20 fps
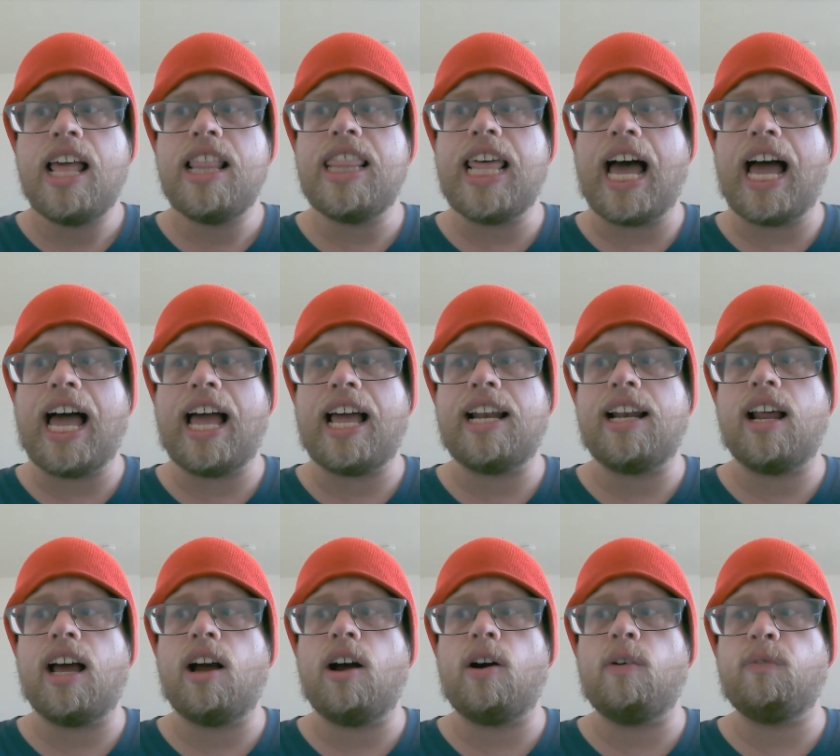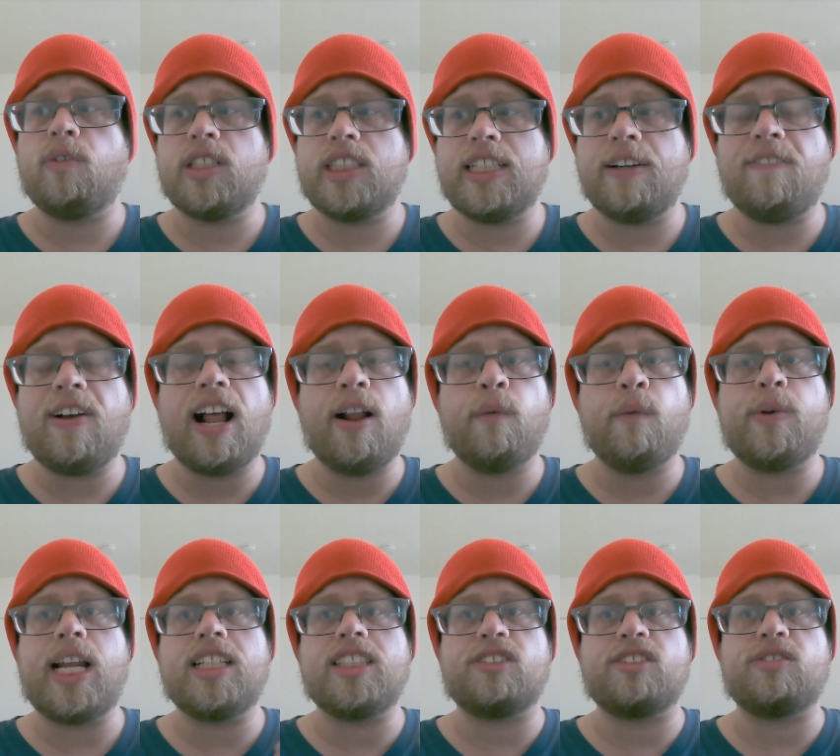that
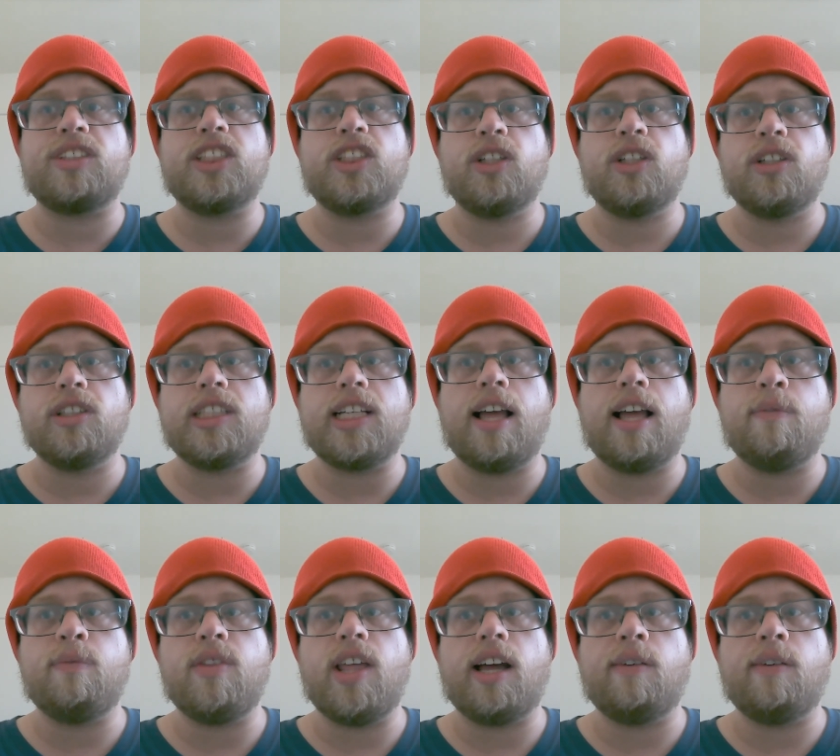developed as a result of,